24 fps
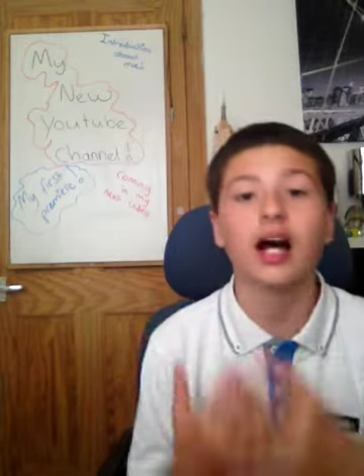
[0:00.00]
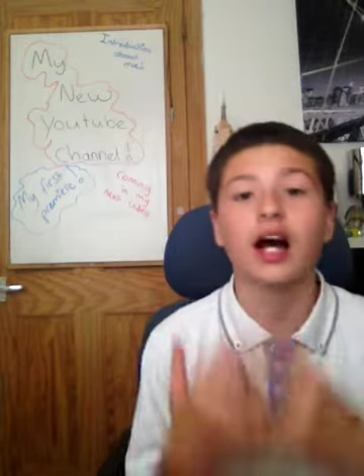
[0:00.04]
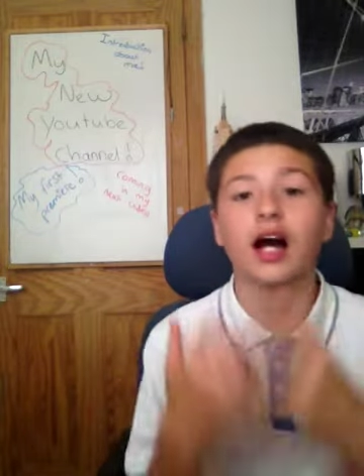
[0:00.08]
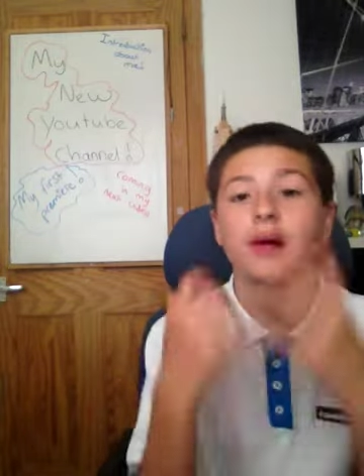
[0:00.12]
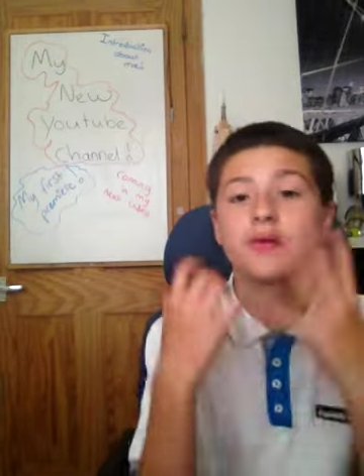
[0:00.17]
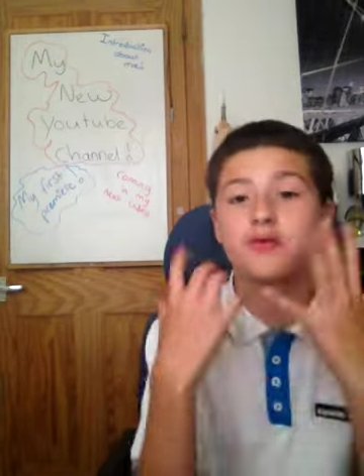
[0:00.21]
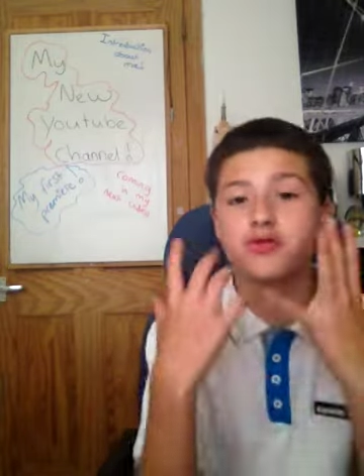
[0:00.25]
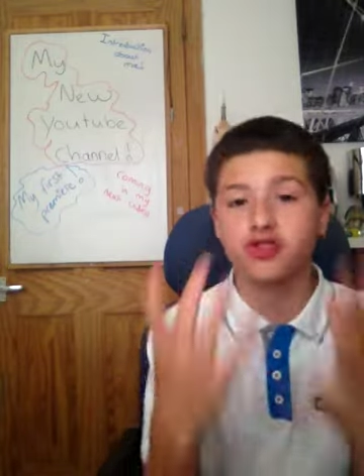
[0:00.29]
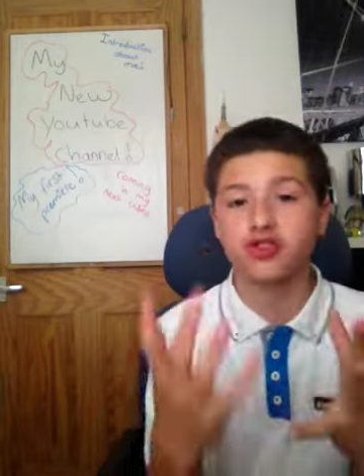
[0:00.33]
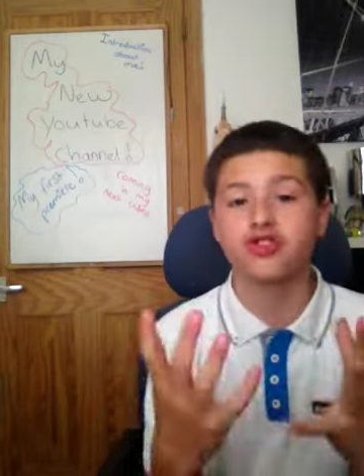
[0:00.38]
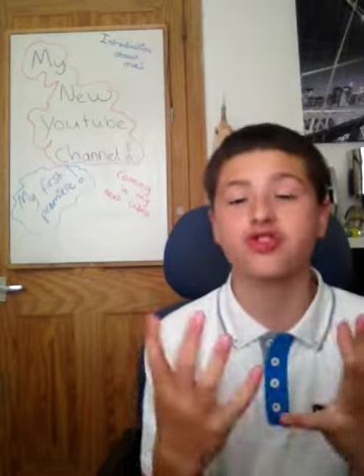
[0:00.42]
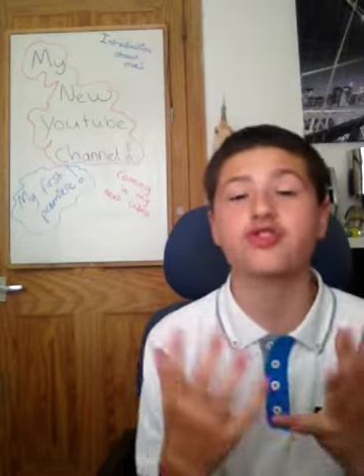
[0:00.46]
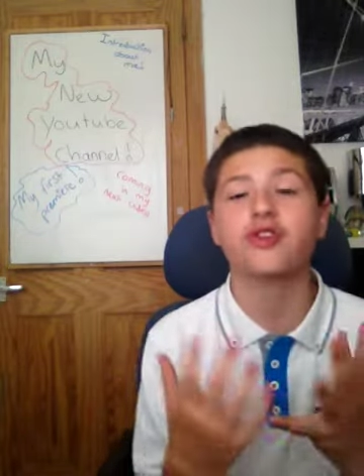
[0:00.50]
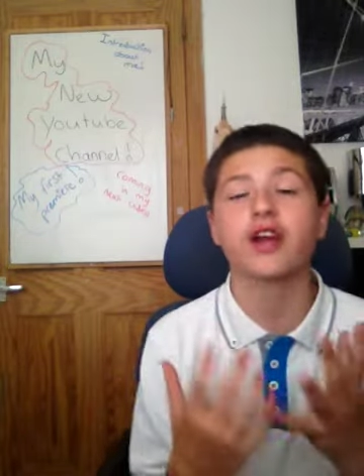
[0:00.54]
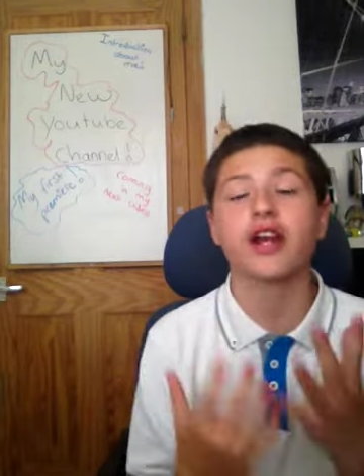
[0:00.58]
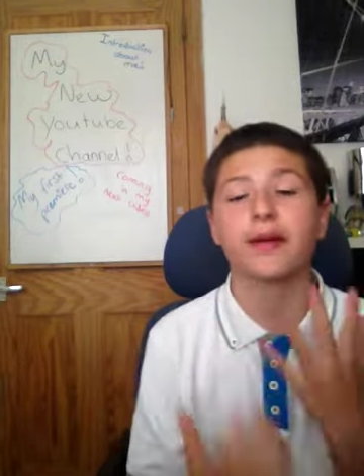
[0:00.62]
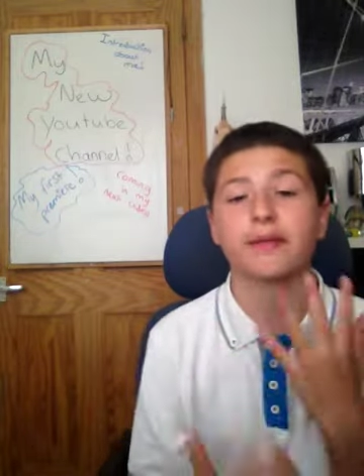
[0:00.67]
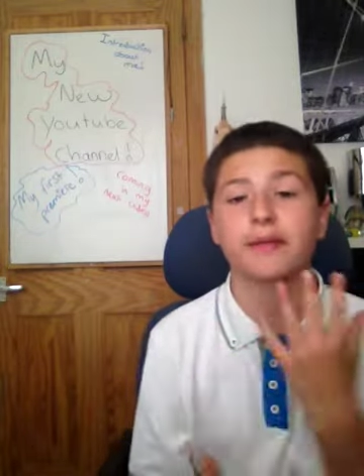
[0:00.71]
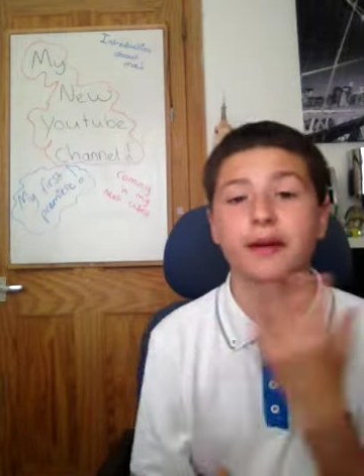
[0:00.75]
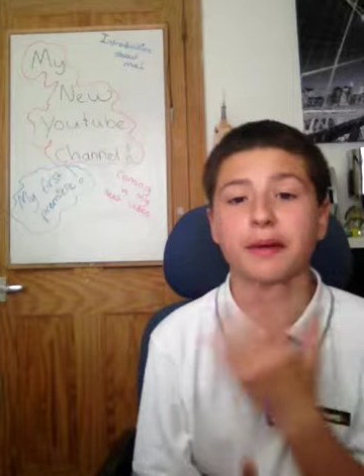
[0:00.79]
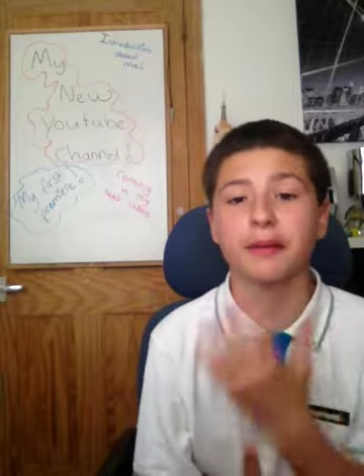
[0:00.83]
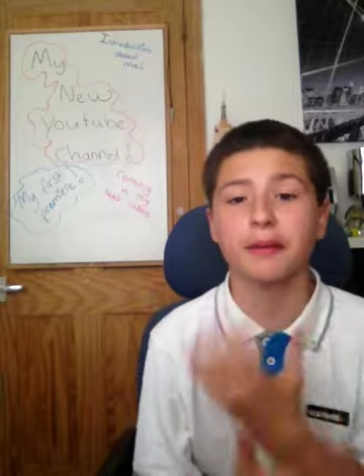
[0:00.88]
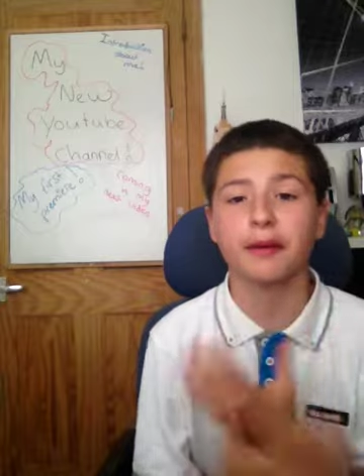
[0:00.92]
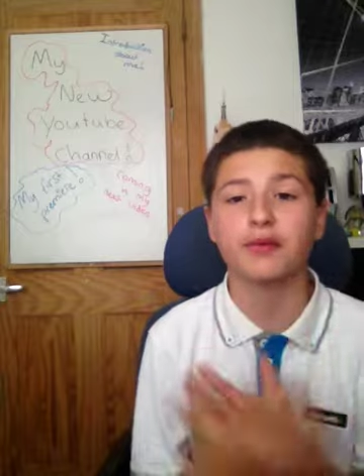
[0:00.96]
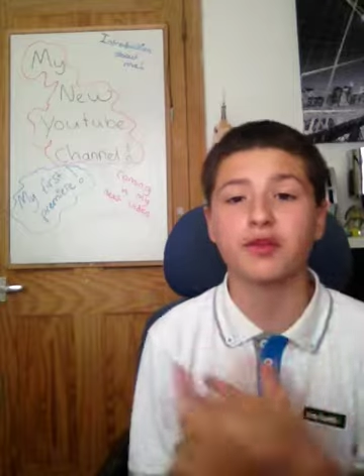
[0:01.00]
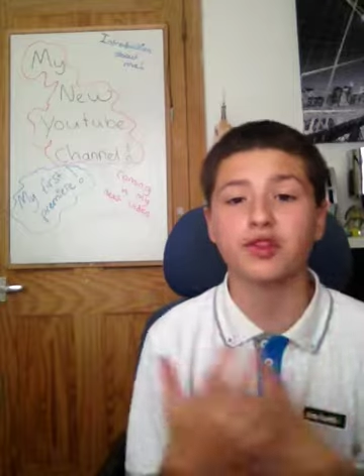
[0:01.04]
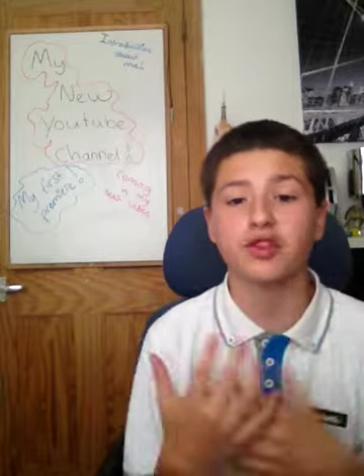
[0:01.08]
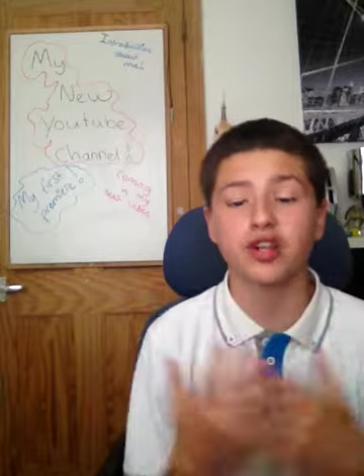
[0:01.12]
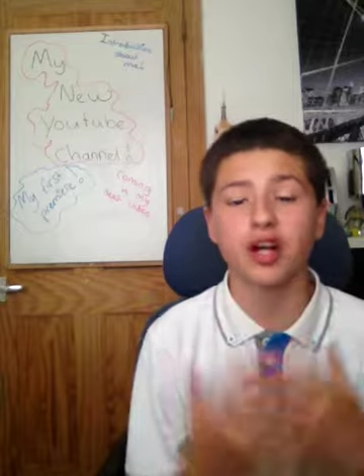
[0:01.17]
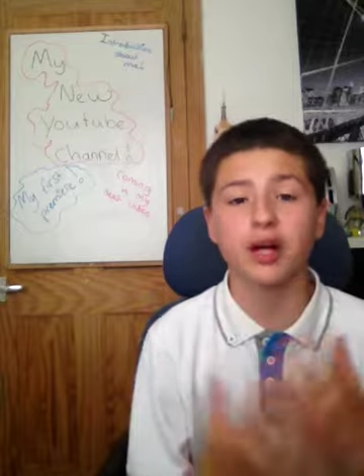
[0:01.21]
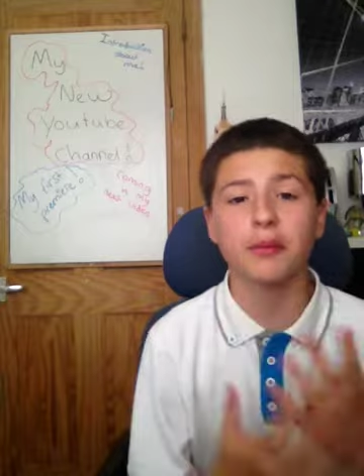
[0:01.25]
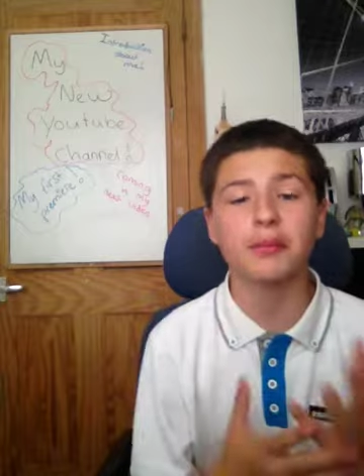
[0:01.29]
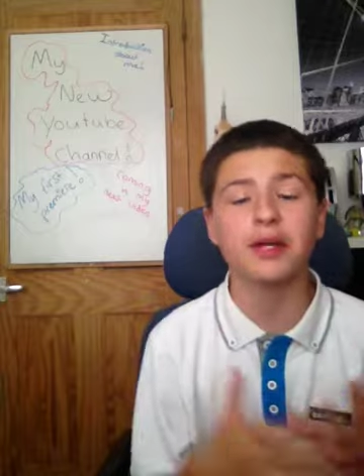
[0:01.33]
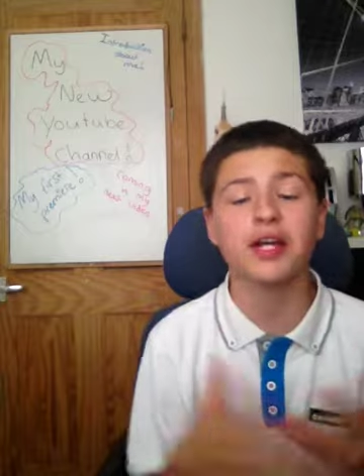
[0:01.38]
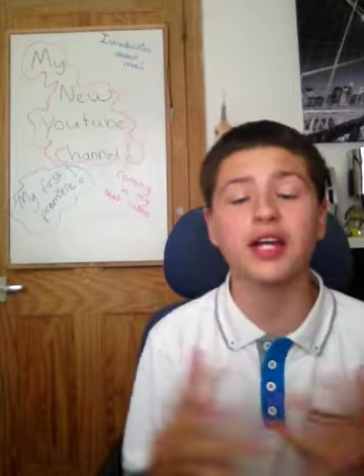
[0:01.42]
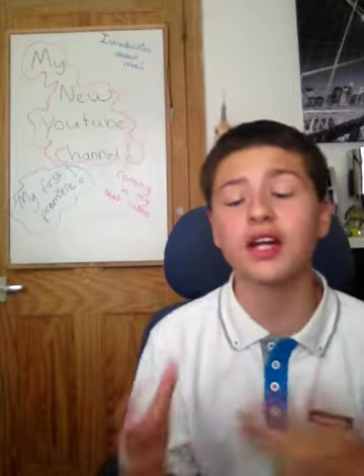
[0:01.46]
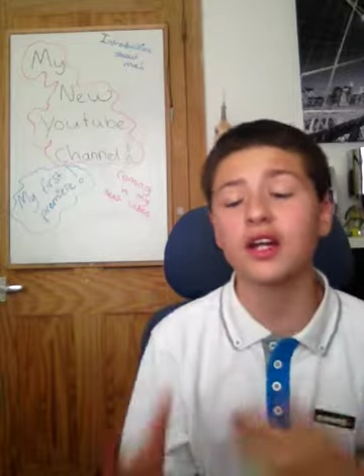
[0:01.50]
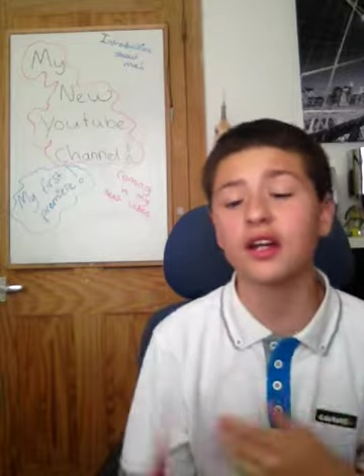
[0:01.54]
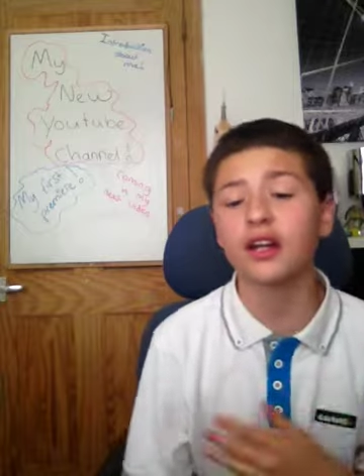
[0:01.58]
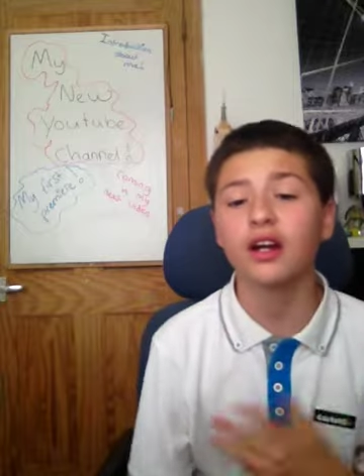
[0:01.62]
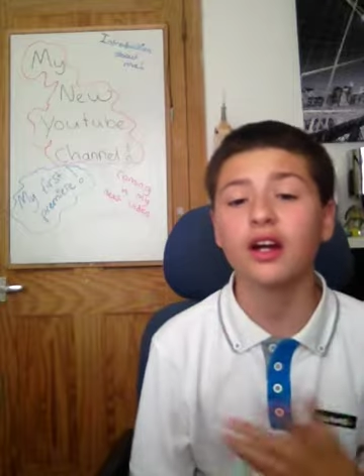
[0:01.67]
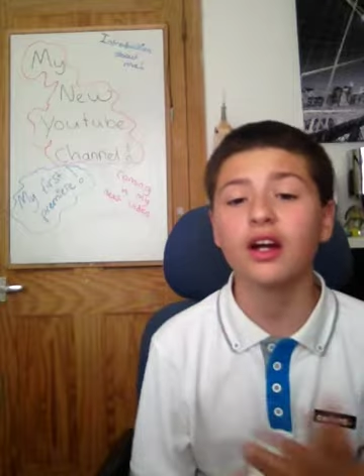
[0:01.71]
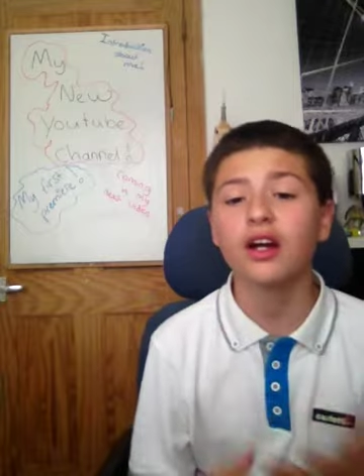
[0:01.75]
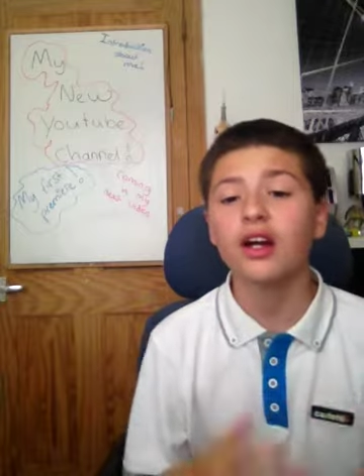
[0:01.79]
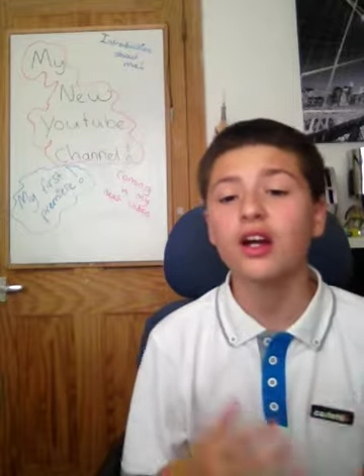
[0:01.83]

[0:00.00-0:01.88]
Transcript: I'm just trying to make I'm just I'm here